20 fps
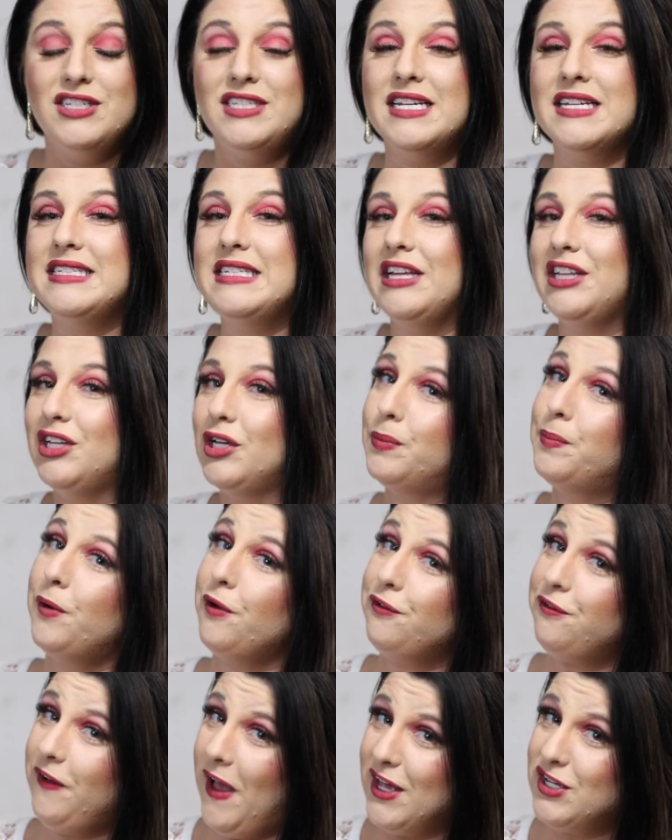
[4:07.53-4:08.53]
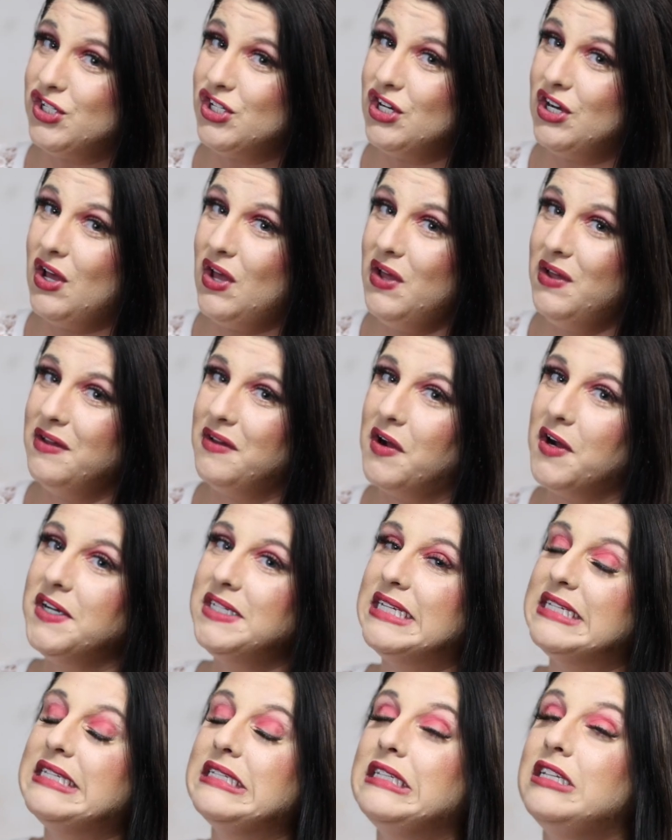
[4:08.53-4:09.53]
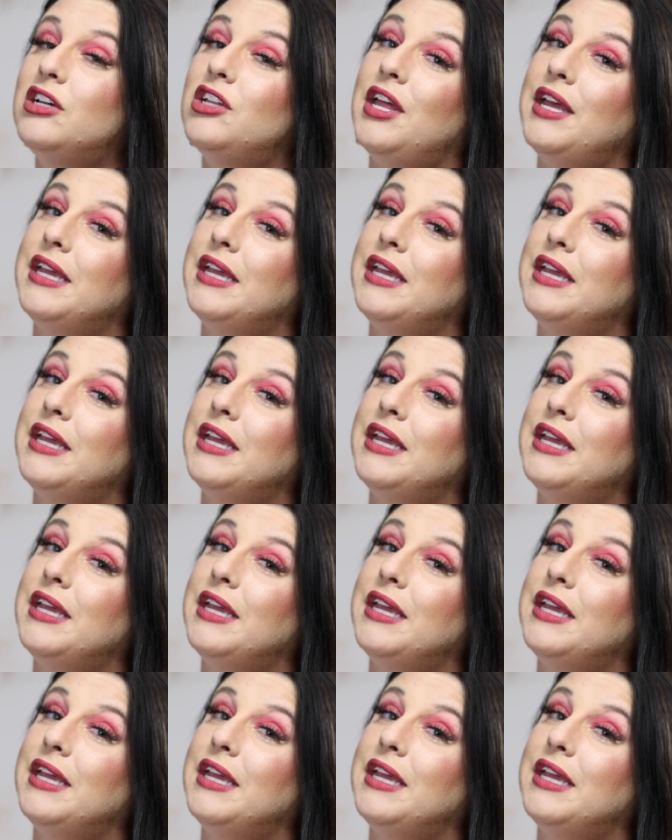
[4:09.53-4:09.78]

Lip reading: Does it look professional, or does it look